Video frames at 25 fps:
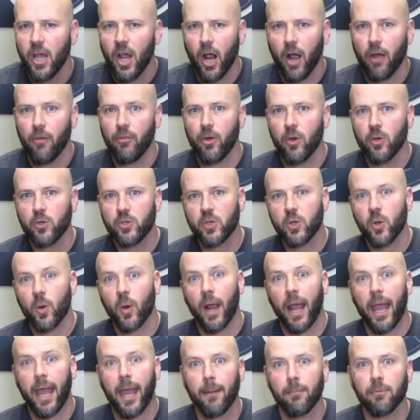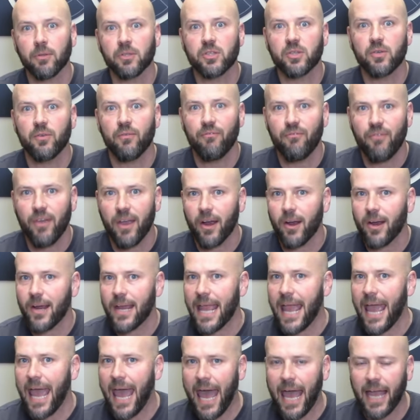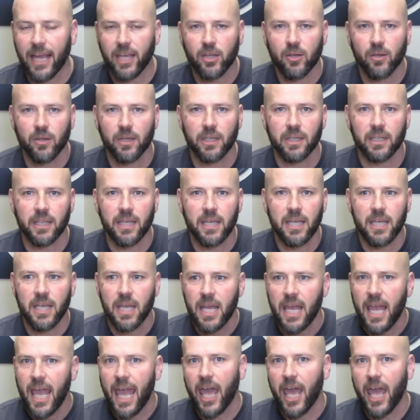are those who are able to very accurately